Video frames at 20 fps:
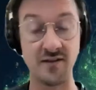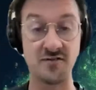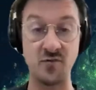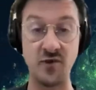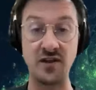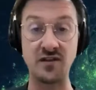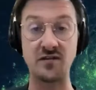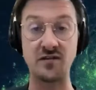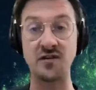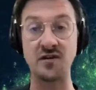So
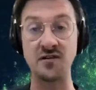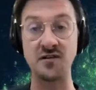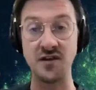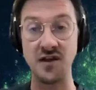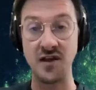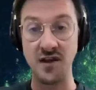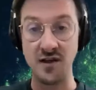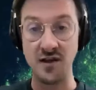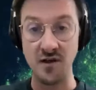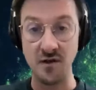we learned
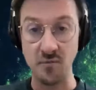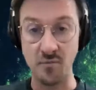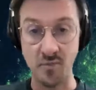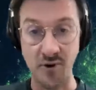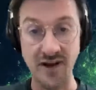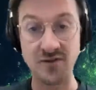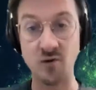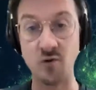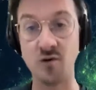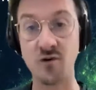
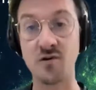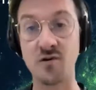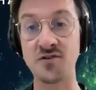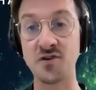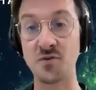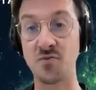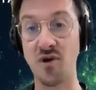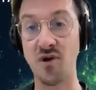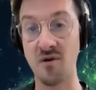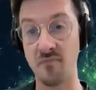price
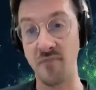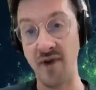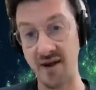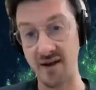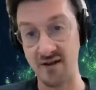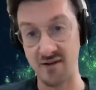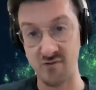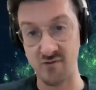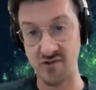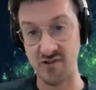oracles are
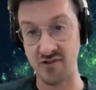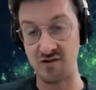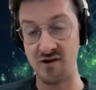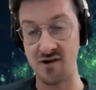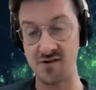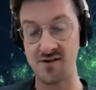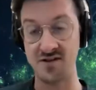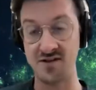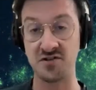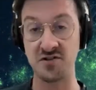problematic within the
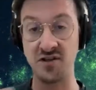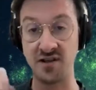context.